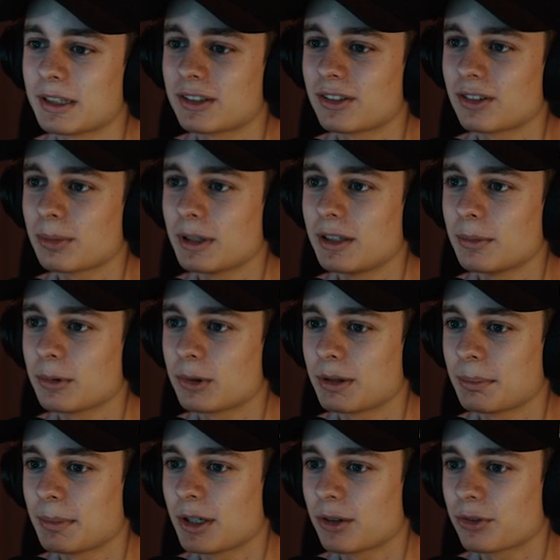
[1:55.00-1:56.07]
back to display number
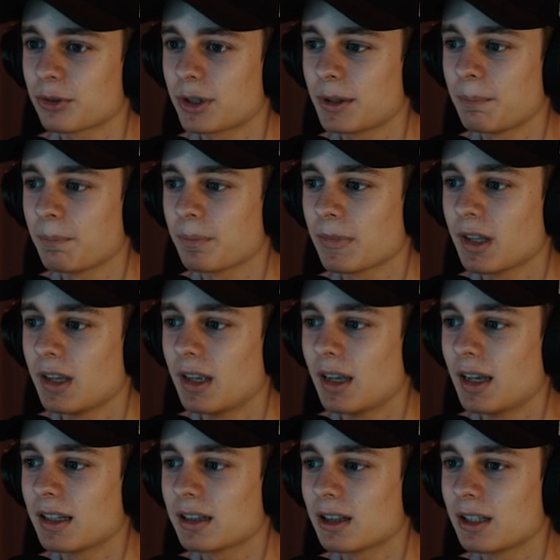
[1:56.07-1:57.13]
one, my ultra wide,
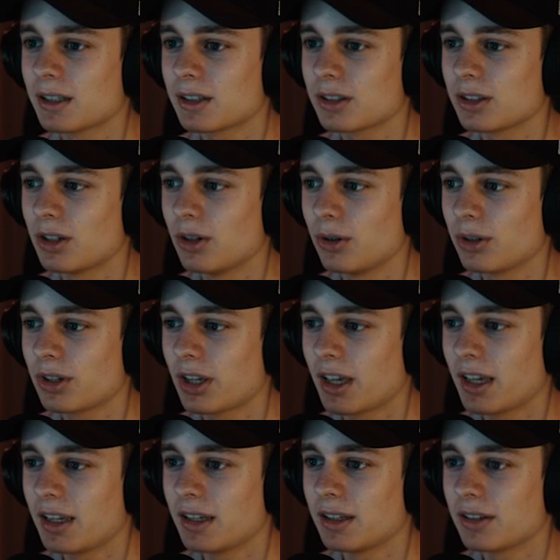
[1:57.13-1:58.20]
and click
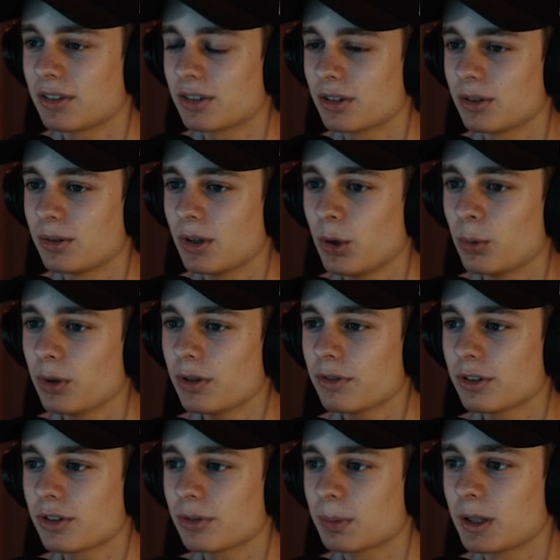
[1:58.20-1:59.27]
OK. So whatever
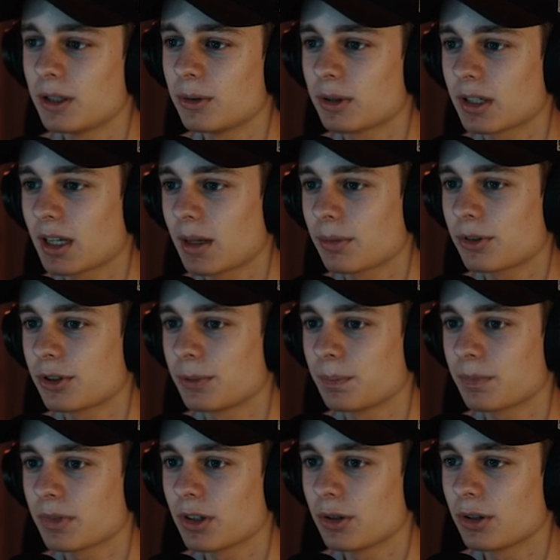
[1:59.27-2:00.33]
display you want to capture,
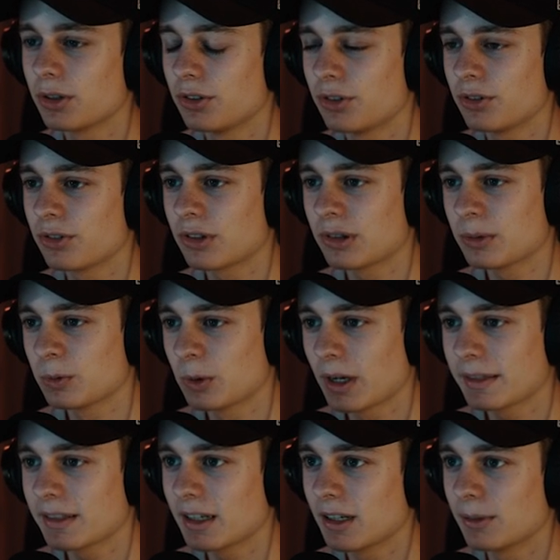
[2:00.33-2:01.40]
you can choose it
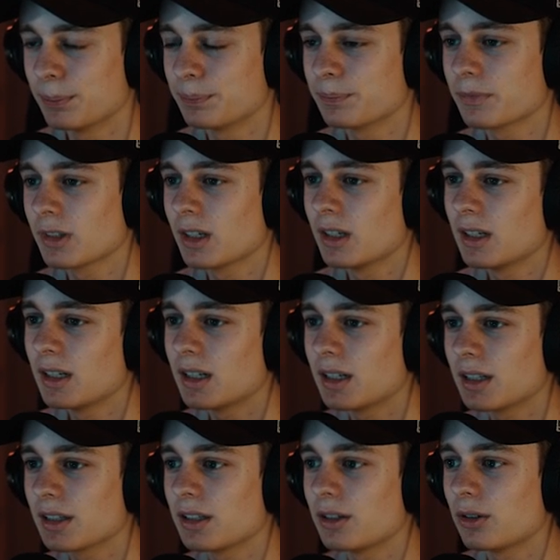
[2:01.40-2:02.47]
right there.
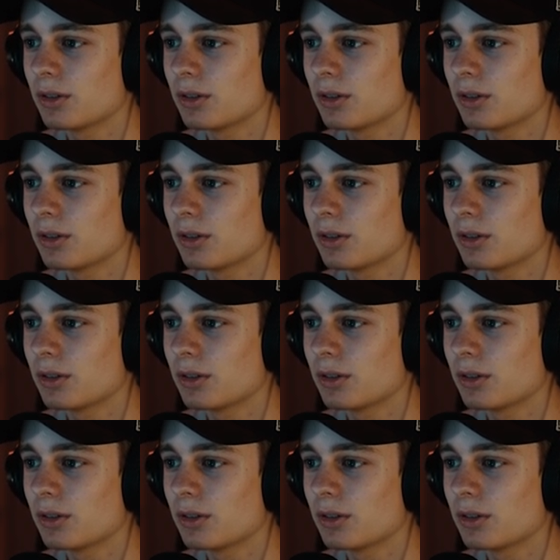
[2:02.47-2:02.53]
And then you